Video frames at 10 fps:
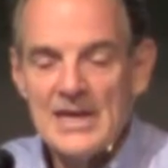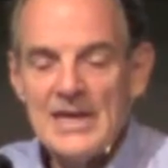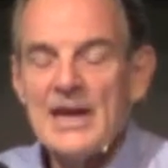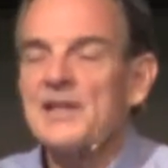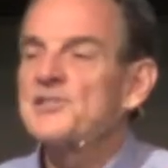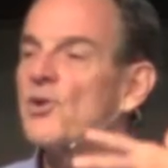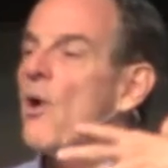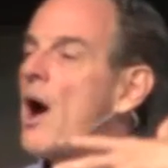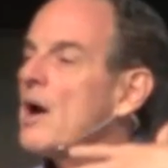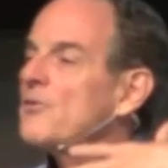He got so
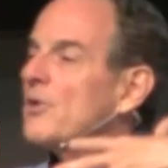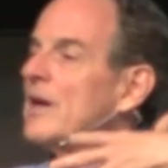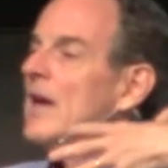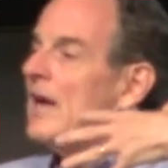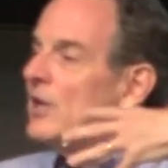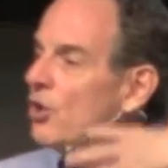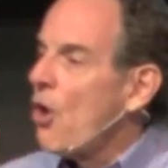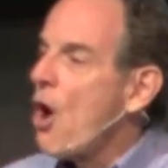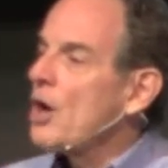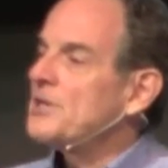hungry, he
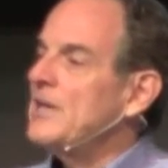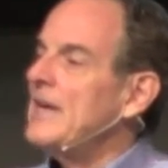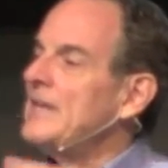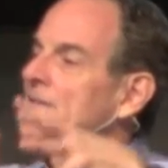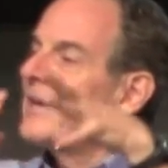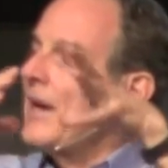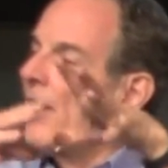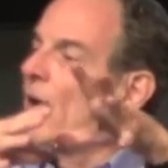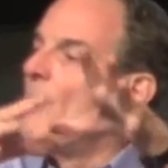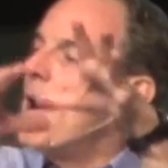longed to eat the
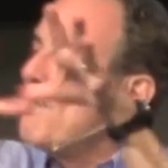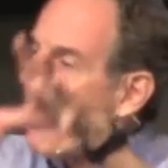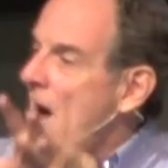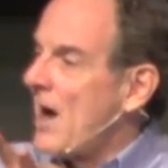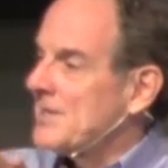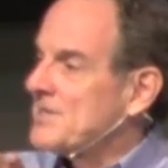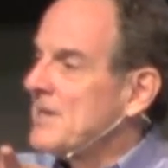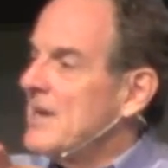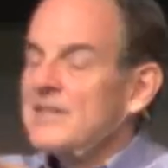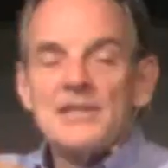carob pods
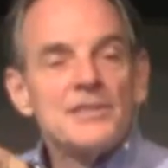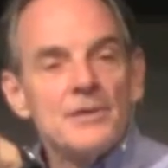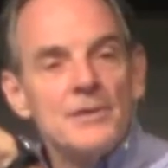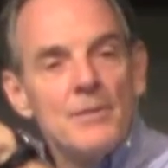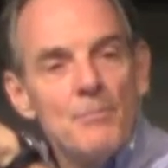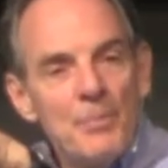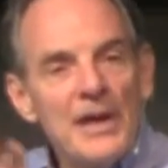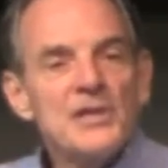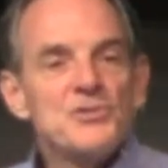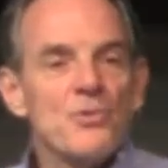that the
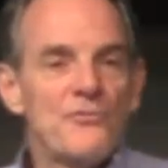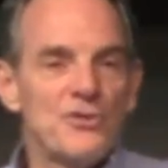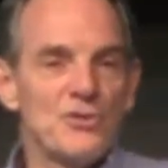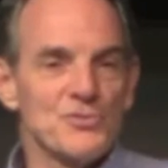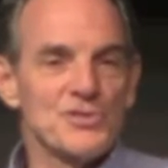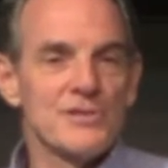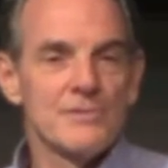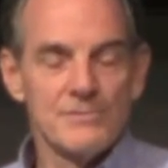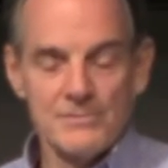pigs refused.